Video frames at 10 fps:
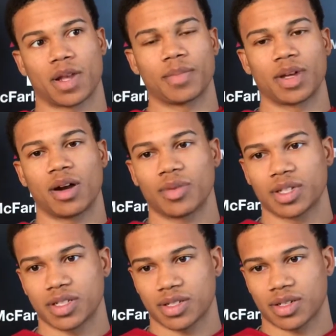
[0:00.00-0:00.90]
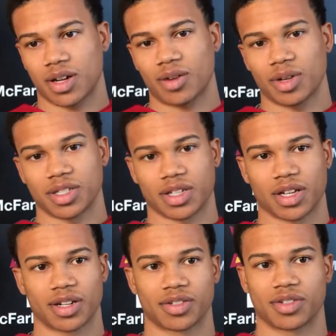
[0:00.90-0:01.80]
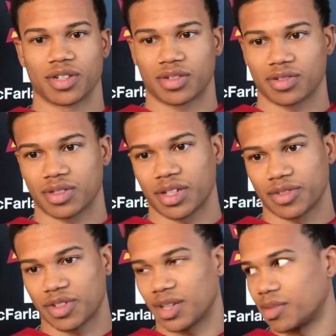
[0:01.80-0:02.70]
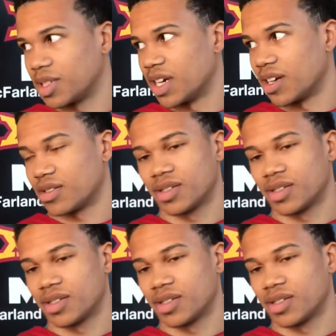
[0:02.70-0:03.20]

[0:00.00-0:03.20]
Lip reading: I mean, always encouraged, you know, never try to be down.